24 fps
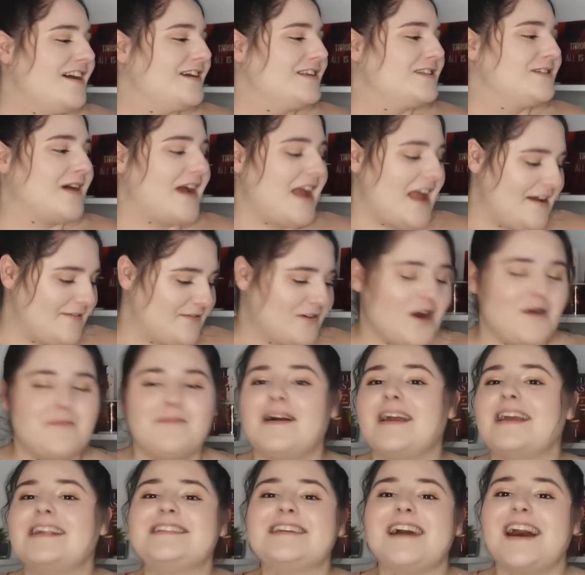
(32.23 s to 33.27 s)
So I have got
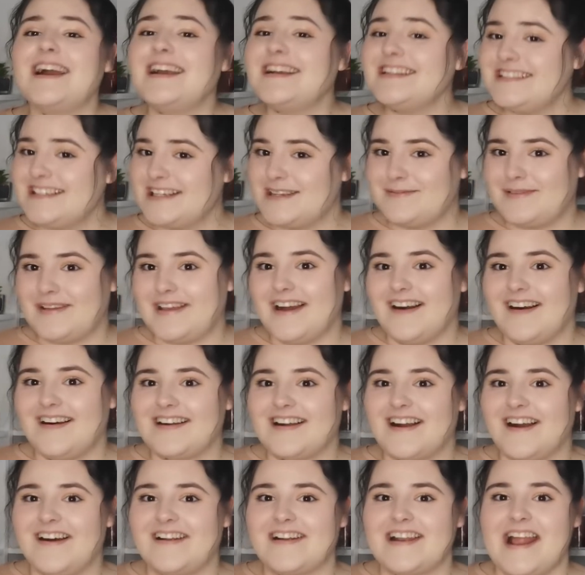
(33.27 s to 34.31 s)
my entire TBR
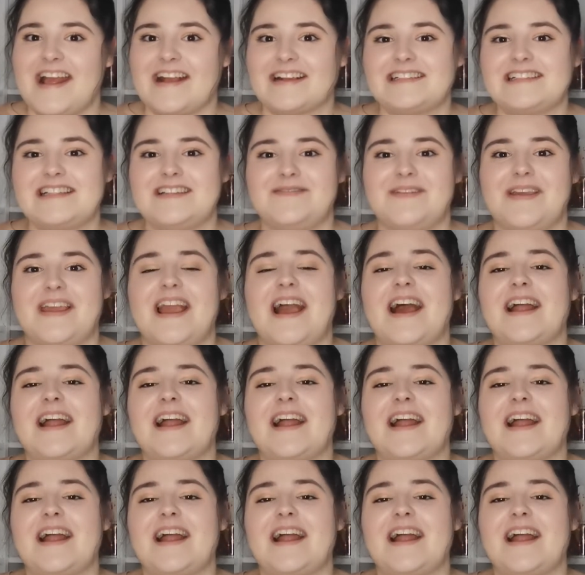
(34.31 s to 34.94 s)
cart next to me,